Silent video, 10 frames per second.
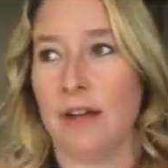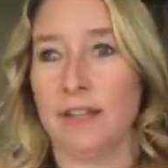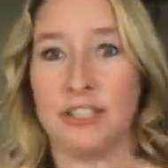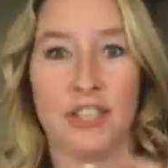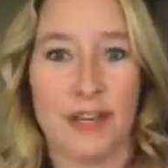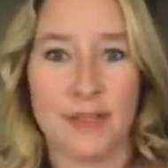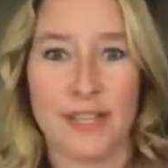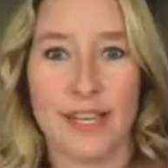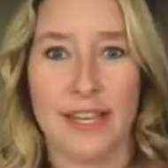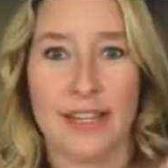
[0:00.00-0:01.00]
like shadow
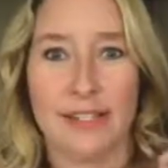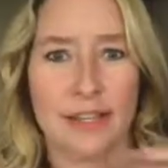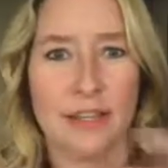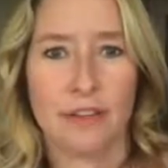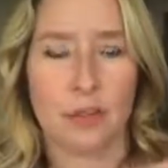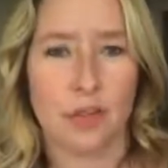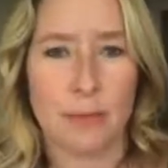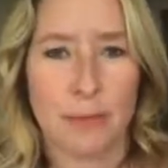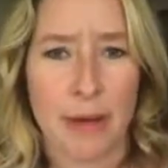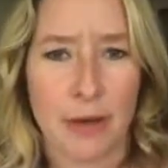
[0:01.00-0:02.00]
scents, any of their
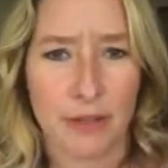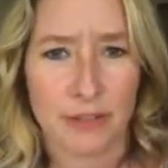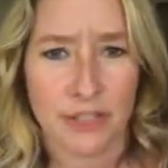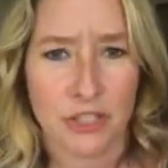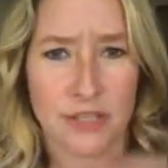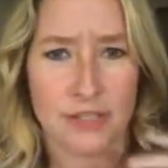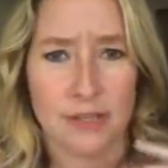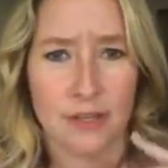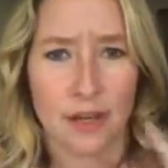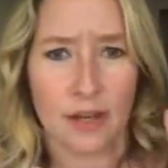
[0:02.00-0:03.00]
cream to powder finishes,
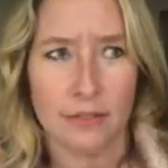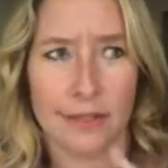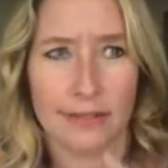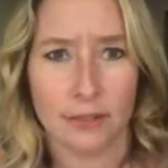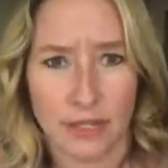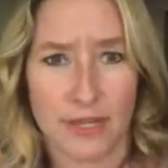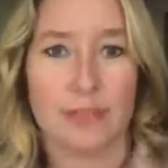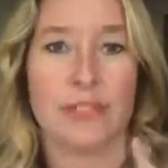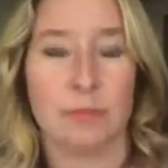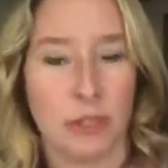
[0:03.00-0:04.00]
like their shadow
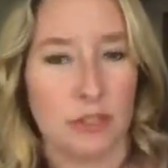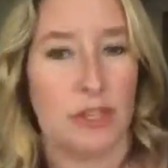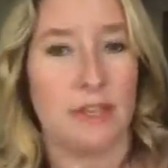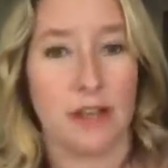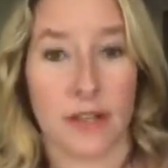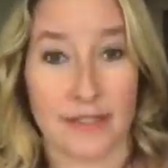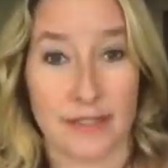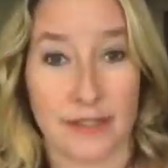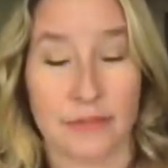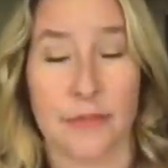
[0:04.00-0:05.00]
scents, blush scents, all that
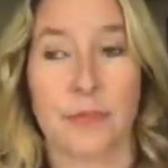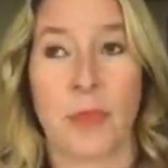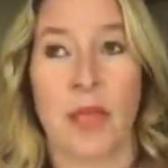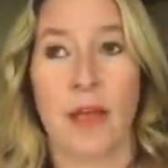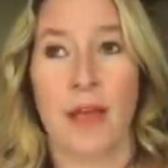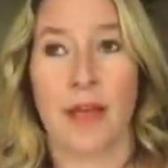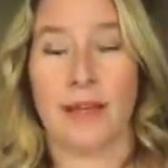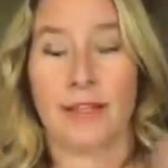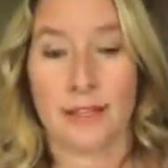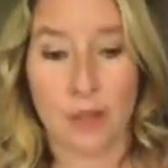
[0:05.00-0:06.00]
stuff.
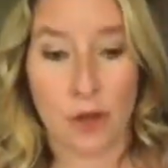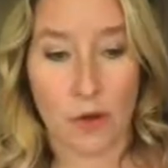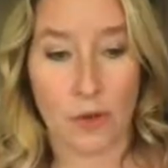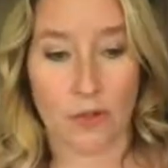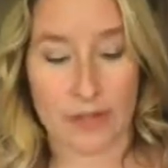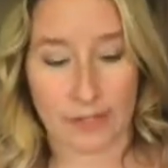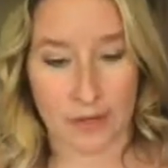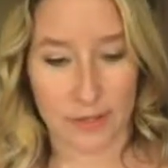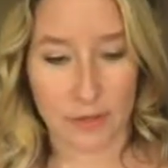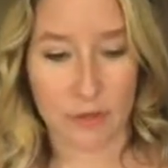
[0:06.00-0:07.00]
And so I
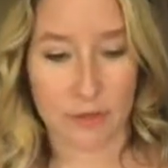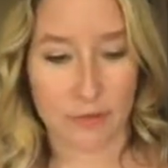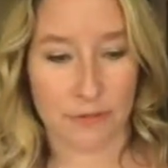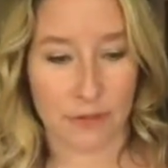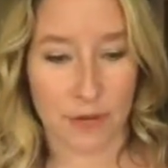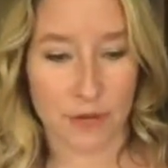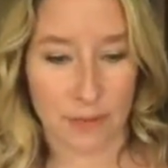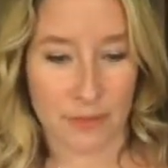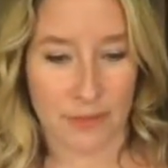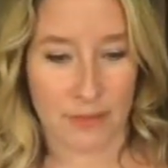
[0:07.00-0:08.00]
just want to go over a few
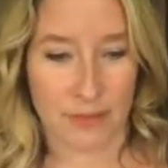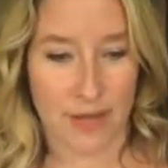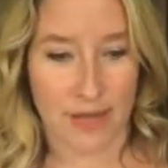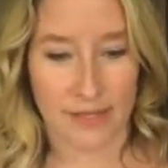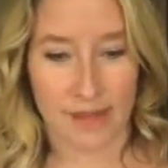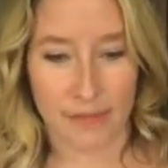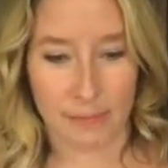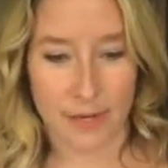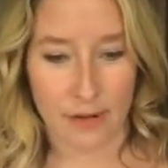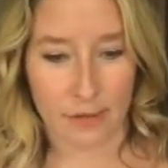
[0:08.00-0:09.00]
numbers with you guys. I have
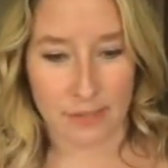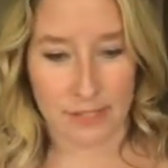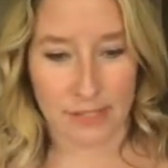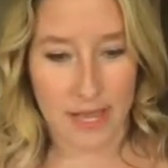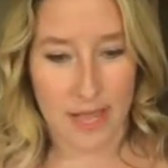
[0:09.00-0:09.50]
my notes.